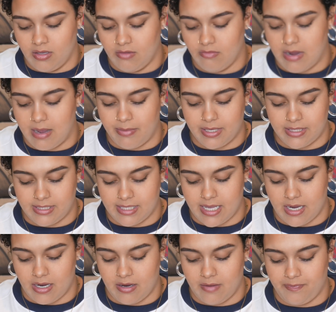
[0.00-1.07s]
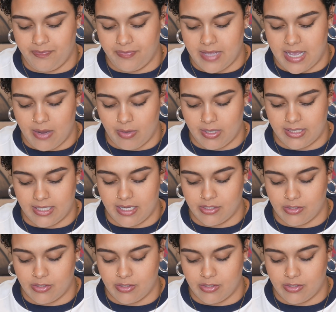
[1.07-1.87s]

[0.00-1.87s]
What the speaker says: Robert's there. I work there.